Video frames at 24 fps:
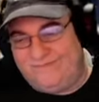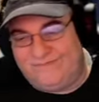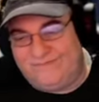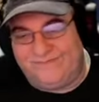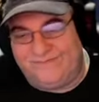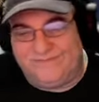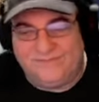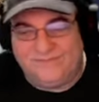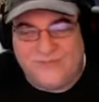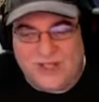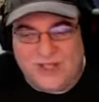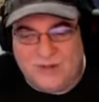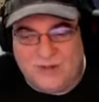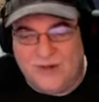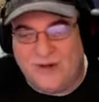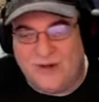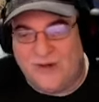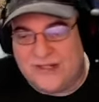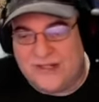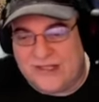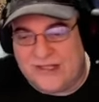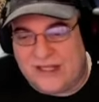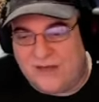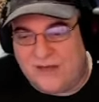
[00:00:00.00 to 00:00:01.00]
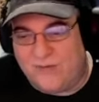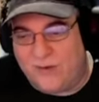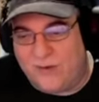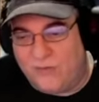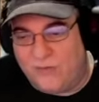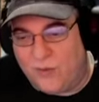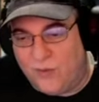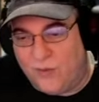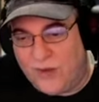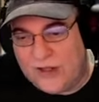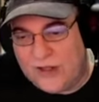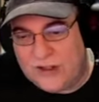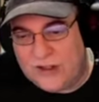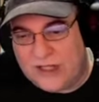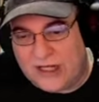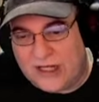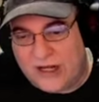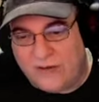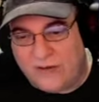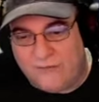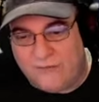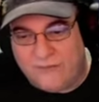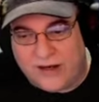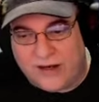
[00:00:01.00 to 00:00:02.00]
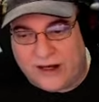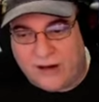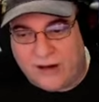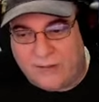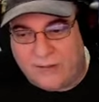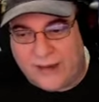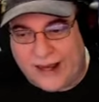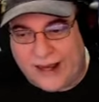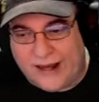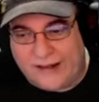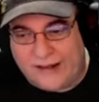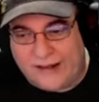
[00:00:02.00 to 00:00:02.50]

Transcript: Somebody wants to give up a wish to get a finger back.